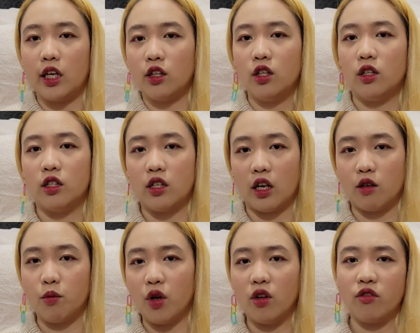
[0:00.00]
into the
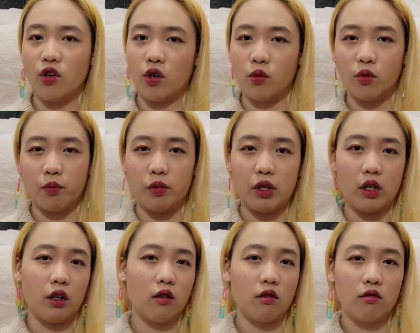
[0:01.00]
second ball of yarn would
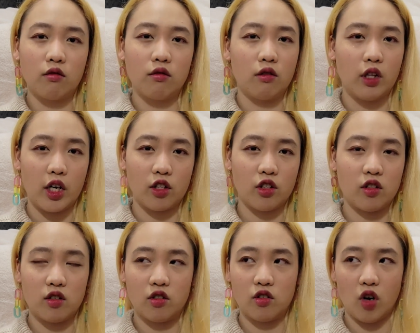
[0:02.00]
be less
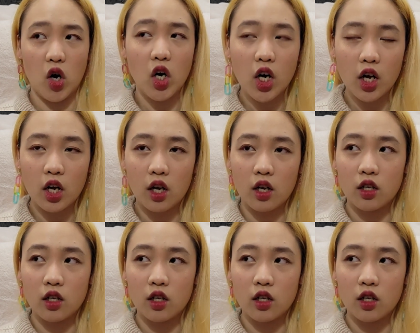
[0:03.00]
stark.